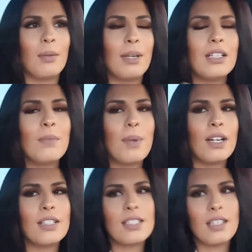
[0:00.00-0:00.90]
In
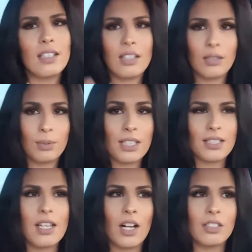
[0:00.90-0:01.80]
comparison,
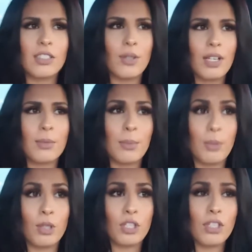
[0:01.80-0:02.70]
because also I am a
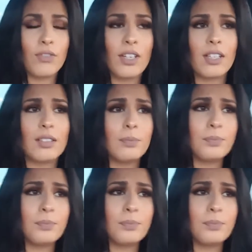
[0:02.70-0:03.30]
Porsche fan,